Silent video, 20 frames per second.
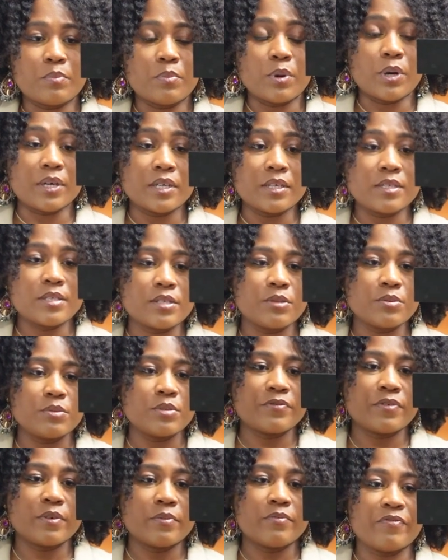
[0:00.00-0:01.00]

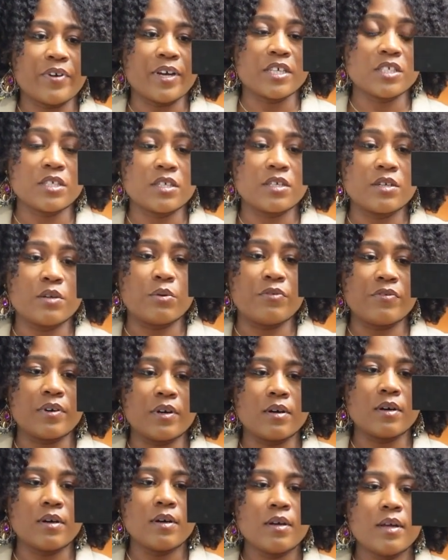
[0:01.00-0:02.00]
bodysuit from Fashion
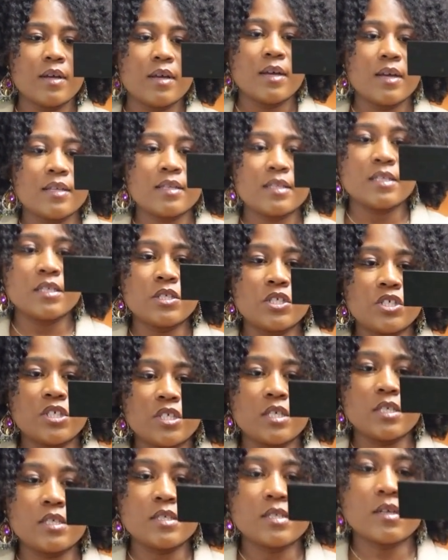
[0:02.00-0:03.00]
Nova. These
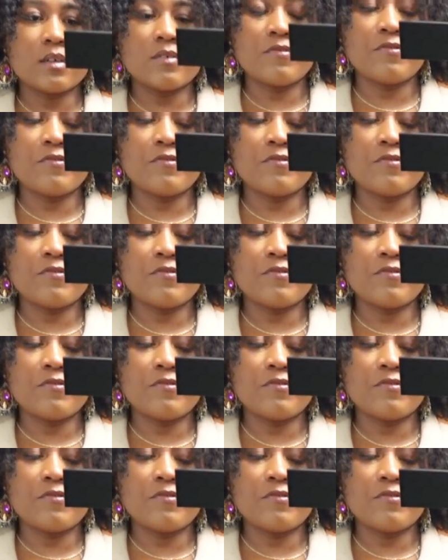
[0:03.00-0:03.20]
jeans are